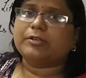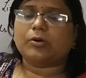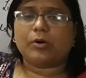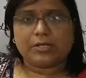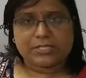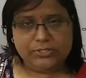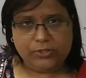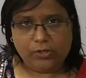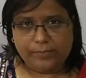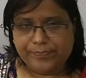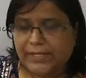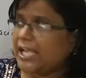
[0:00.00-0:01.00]
the cholesterol.
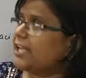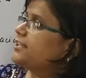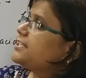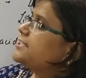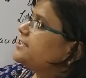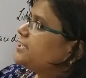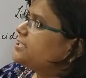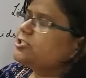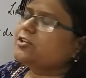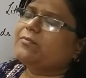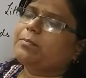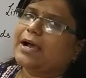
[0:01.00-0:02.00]
The
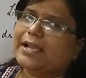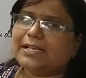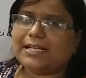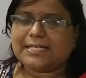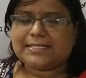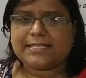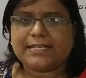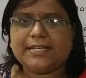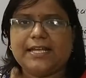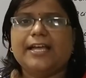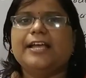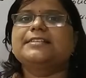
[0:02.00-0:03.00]
synthesis of bile acid
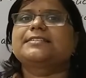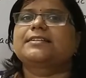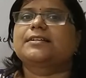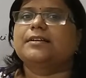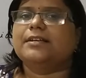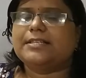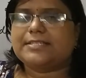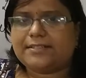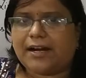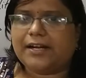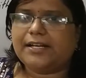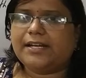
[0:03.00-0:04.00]
is
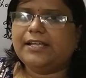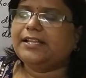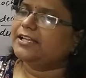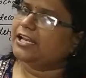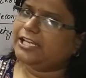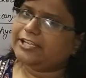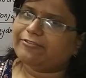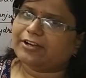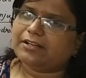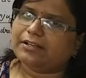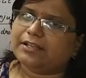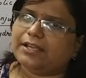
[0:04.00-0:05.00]
started in the
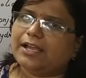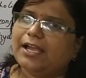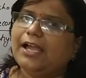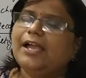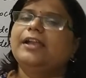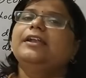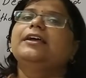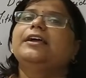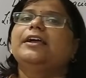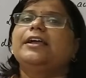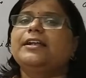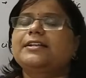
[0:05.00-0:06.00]
liver and
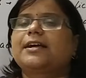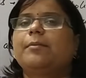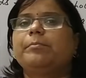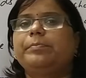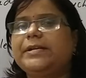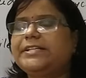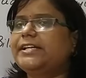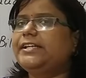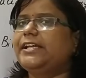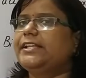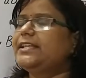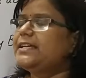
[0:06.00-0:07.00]
it completed
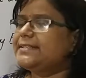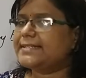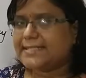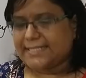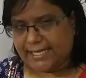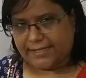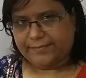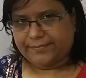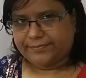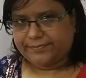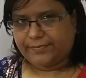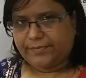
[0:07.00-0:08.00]
in the intestine.
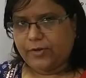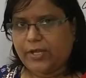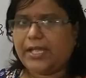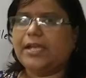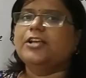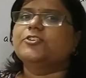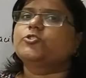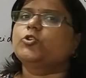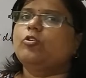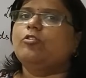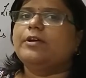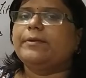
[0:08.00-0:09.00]
Okay,
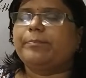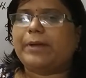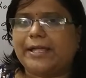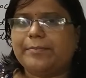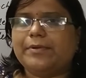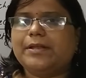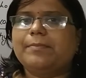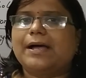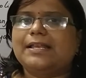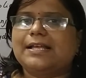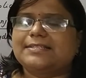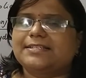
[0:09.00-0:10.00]
so primary
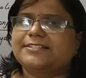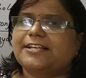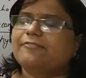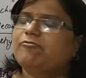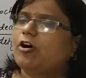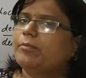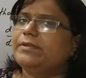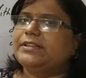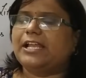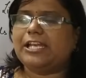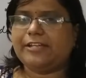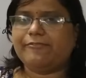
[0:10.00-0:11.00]
bile acids are formed in
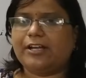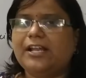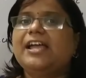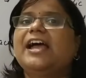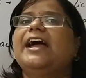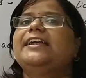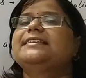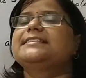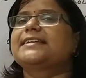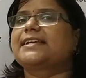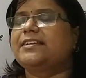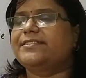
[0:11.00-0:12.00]
the liver and the
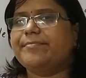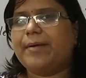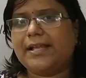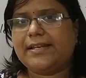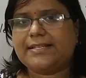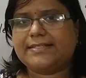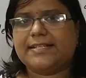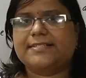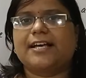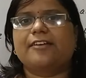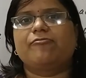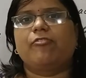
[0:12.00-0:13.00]
secondary bile acids
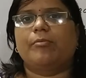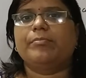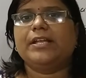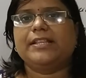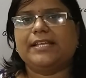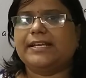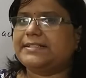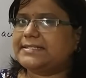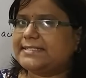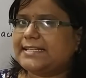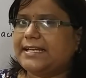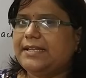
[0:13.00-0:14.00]
are formed in the
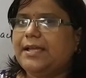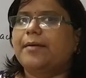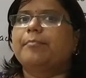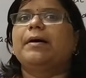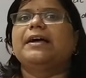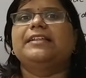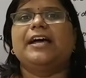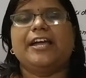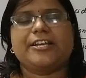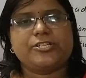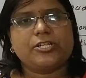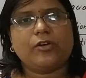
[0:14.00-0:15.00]
intestine by the
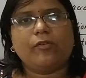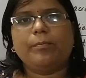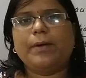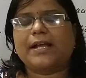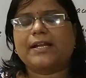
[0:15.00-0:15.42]
action of